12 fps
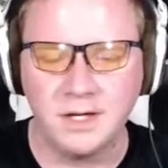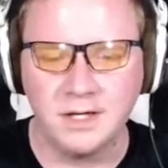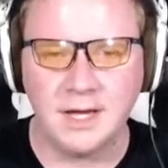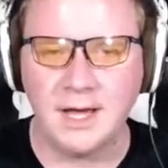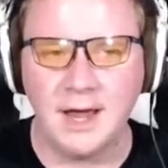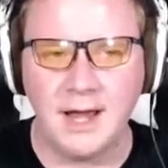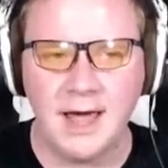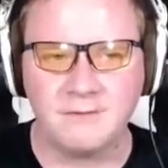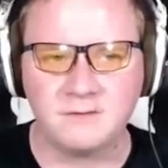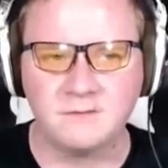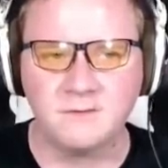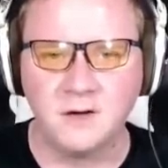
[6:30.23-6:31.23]
in, and
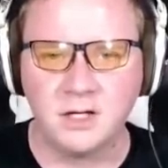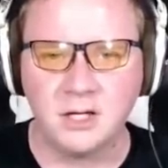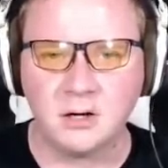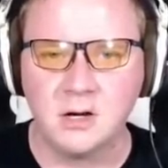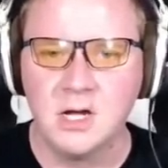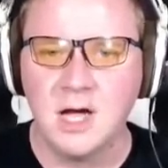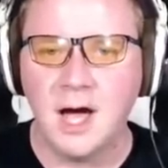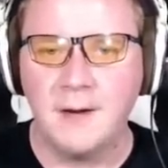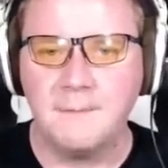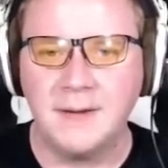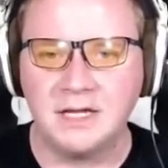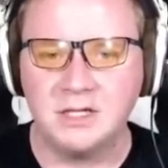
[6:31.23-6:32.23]
have some fun here.
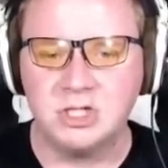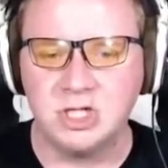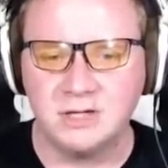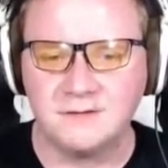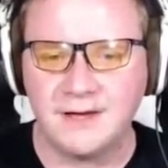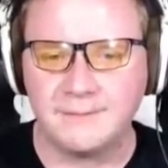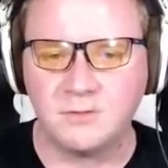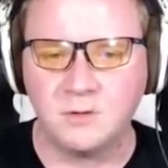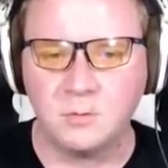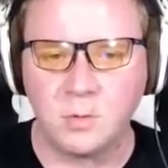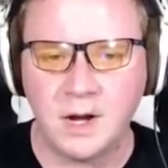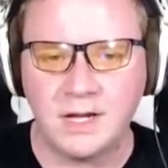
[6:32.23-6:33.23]
I'm betting Jin is
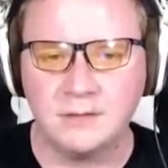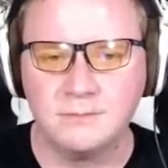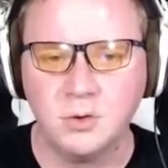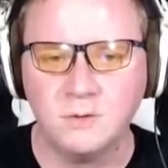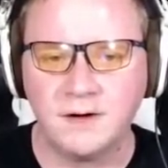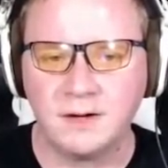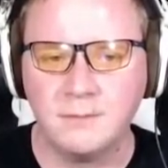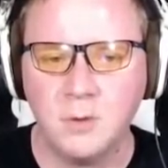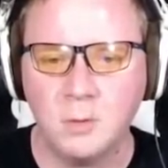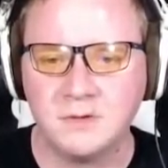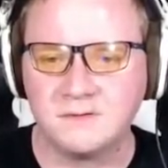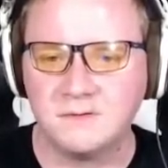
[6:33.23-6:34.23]
absolutely ready to move on a
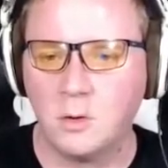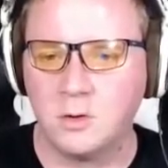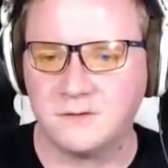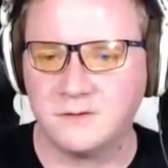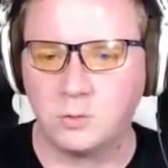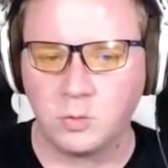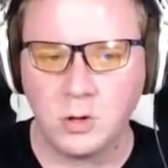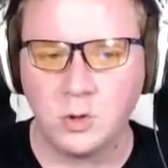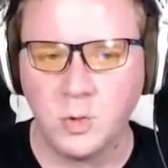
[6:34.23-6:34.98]
moment's notice to run